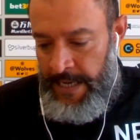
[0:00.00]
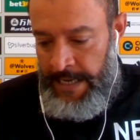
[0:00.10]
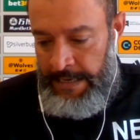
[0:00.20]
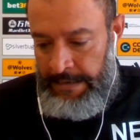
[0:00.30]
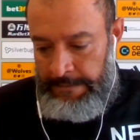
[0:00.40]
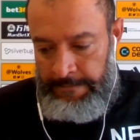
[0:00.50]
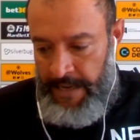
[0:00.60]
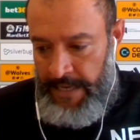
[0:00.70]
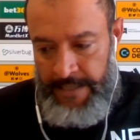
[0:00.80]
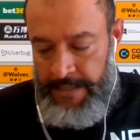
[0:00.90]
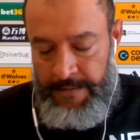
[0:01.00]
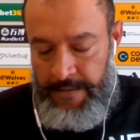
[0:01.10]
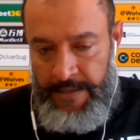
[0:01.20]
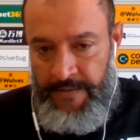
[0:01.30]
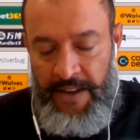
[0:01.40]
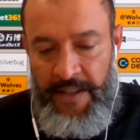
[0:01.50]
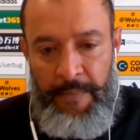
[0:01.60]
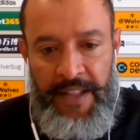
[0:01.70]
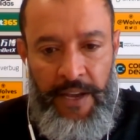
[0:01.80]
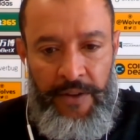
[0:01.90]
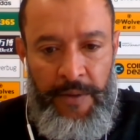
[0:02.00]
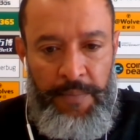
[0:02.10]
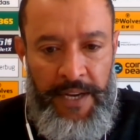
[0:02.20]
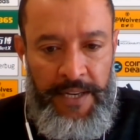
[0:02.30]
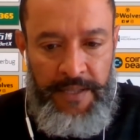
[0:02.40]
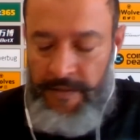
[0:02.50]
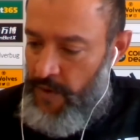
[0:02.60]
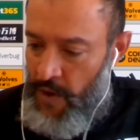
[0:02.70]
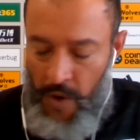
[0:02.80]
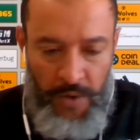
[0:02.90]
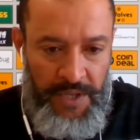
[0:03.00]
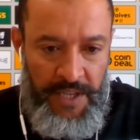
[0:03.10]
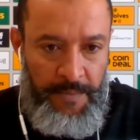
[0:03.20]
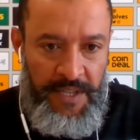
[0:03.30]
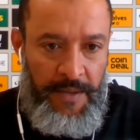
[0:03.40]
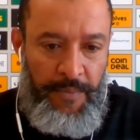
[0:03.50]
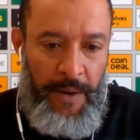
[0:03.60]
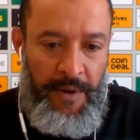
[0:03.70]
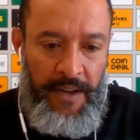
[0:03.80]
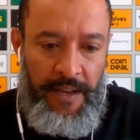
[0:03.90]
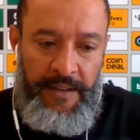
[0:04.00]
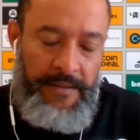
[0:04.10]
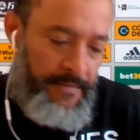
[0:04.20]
it's very demanding on the players, all the teams in the Premier League,